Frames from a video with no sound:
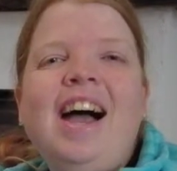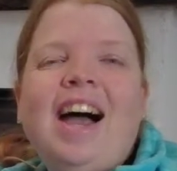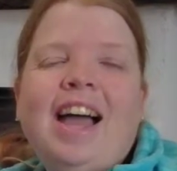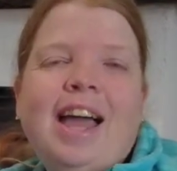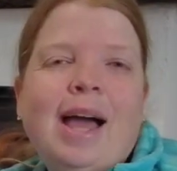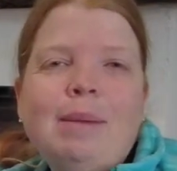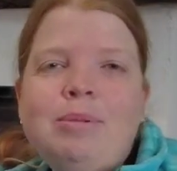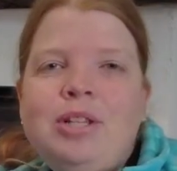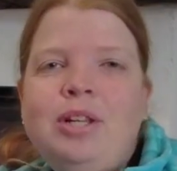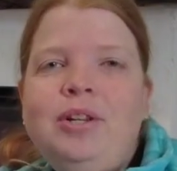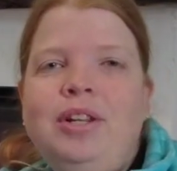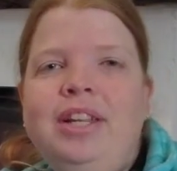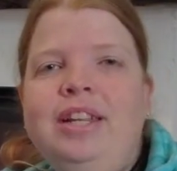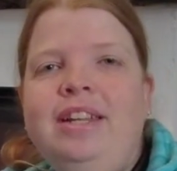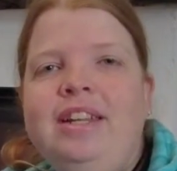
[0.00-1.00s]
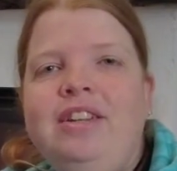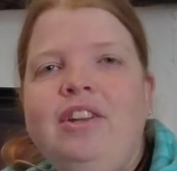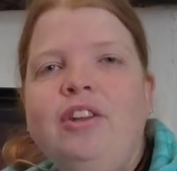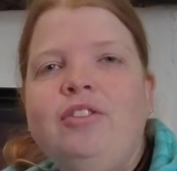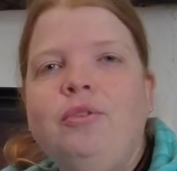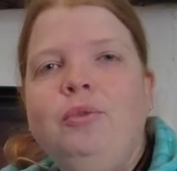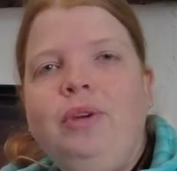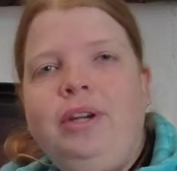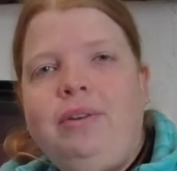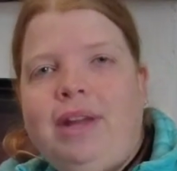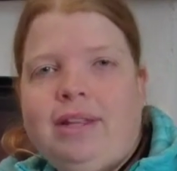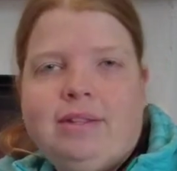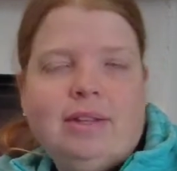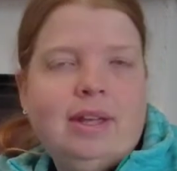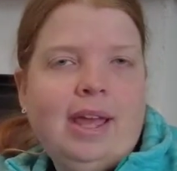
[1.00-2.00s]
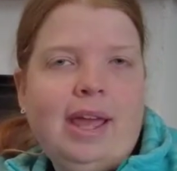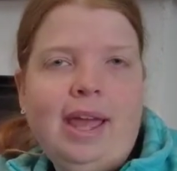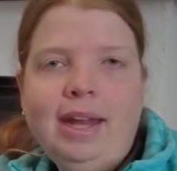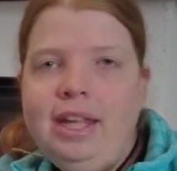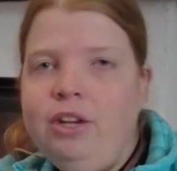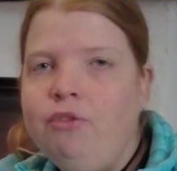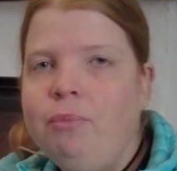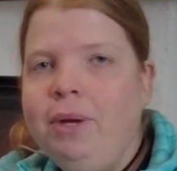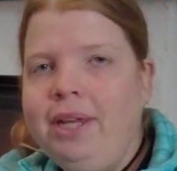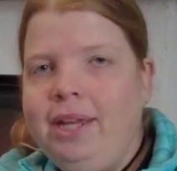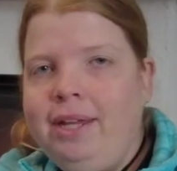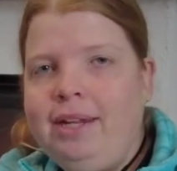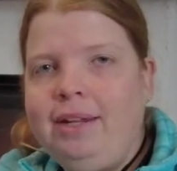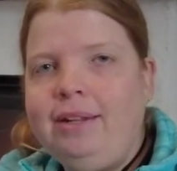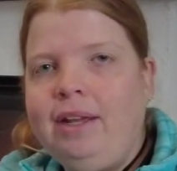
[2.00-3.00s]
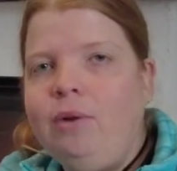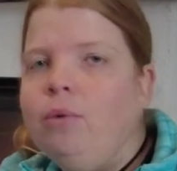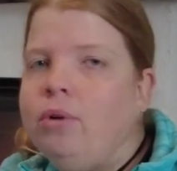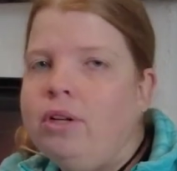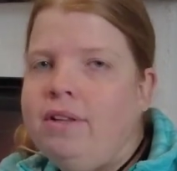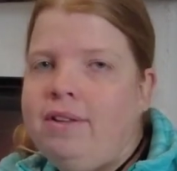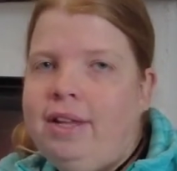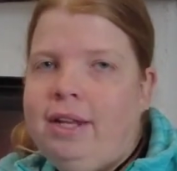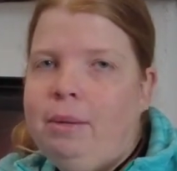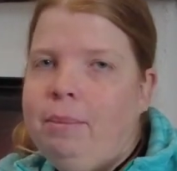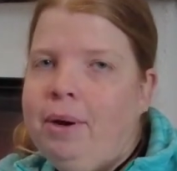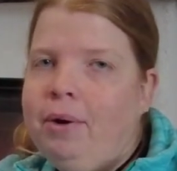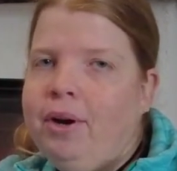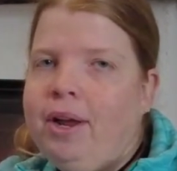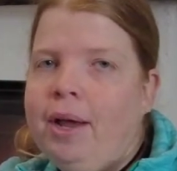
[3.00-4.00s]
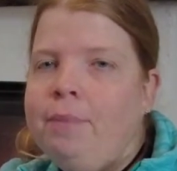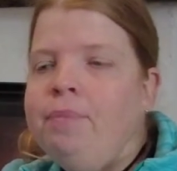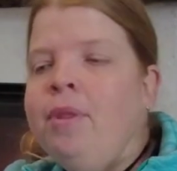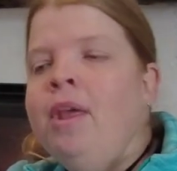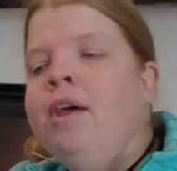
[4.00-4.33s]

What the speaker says: I absolutely did not regret any of my gear that I ordered in America.